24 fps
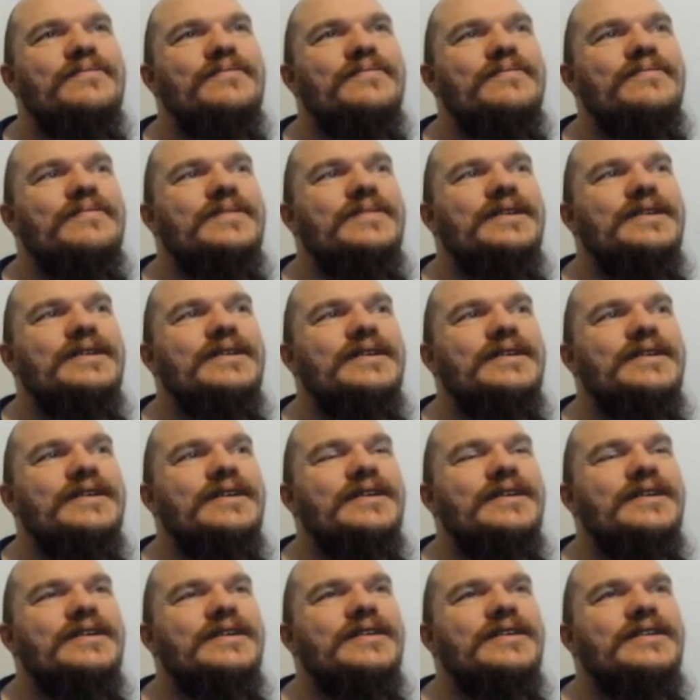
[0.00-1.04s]

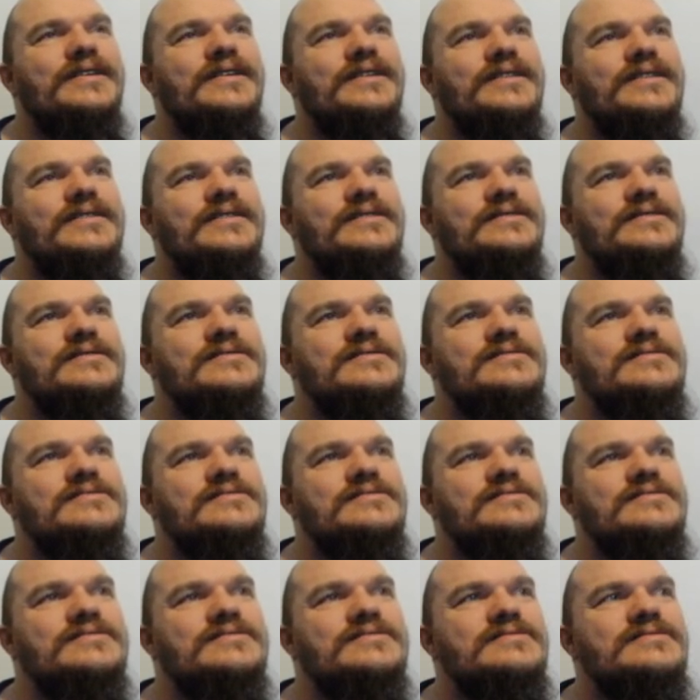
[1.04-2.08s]

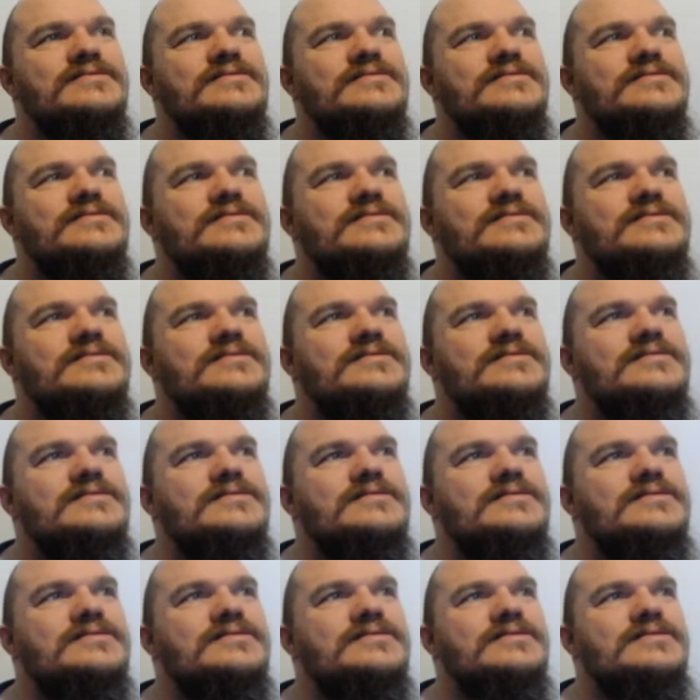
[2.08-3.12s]

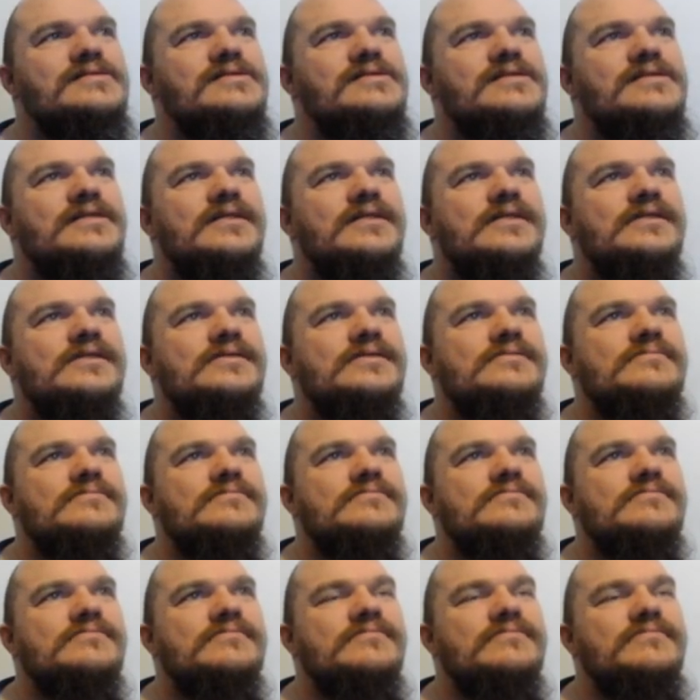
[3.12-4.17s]

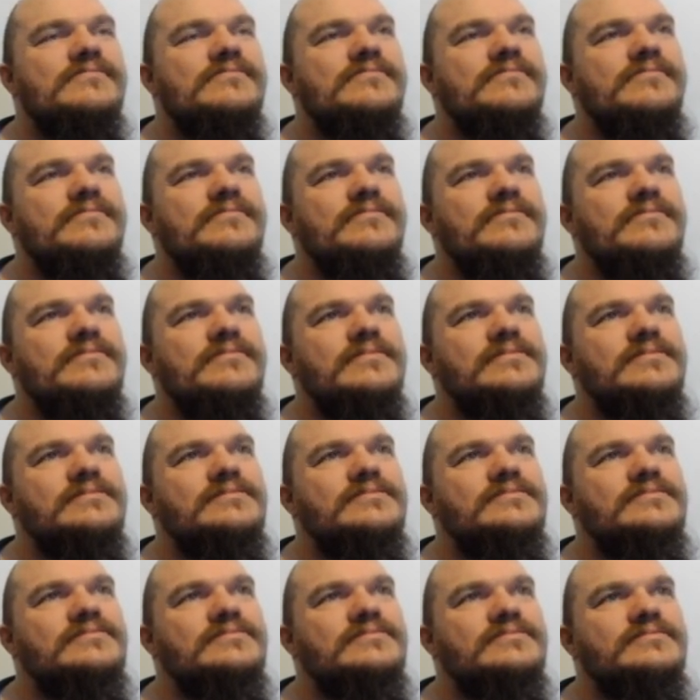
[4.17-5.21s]

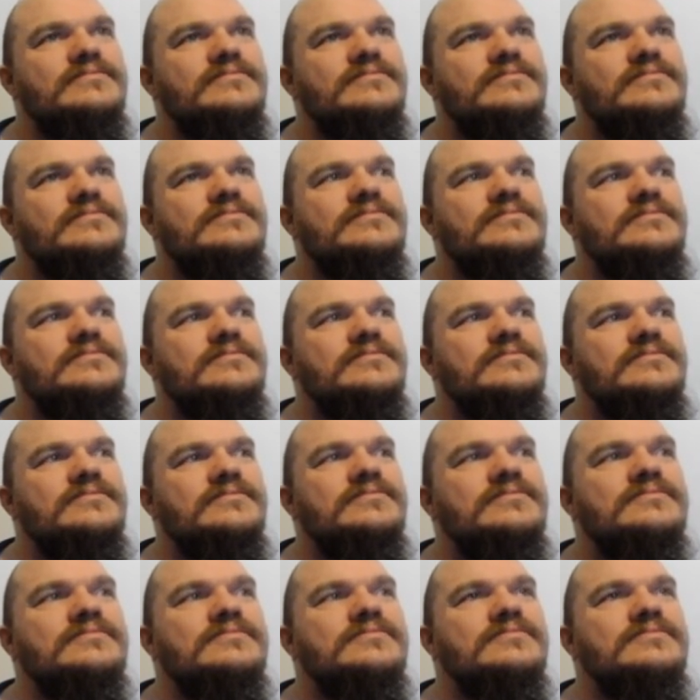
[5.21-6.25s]

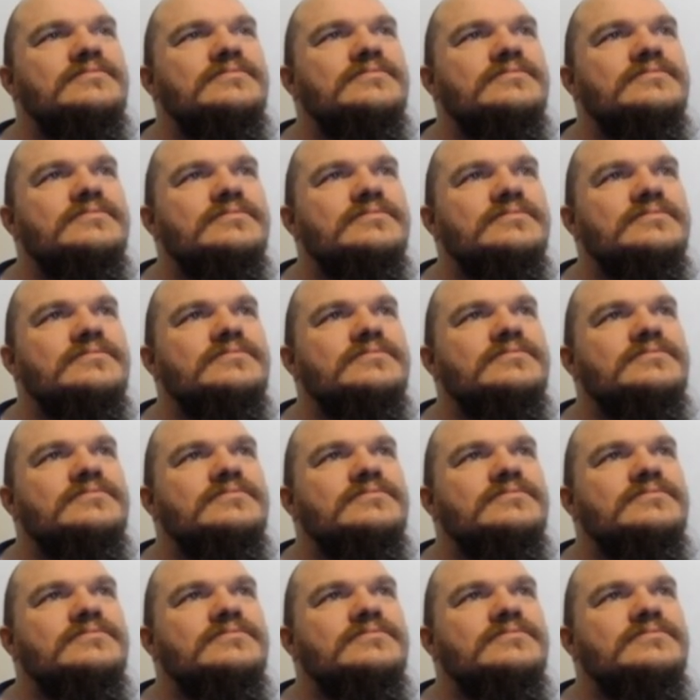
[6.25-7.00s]
Nobody speaks.